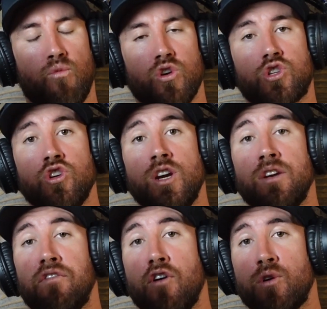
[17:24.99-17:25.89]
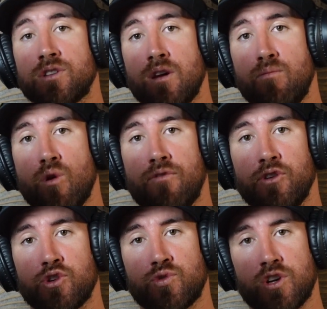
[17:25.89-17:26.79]
which you need to focus on more
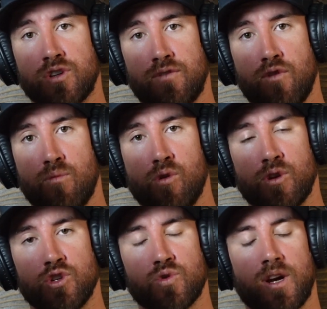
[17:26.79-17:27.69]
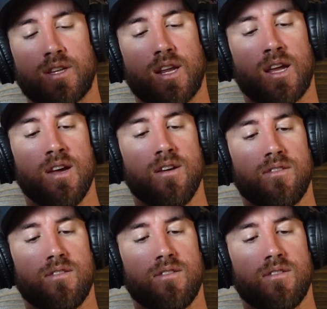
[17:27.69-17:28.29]
for your stretching, foam roller, and strengthening.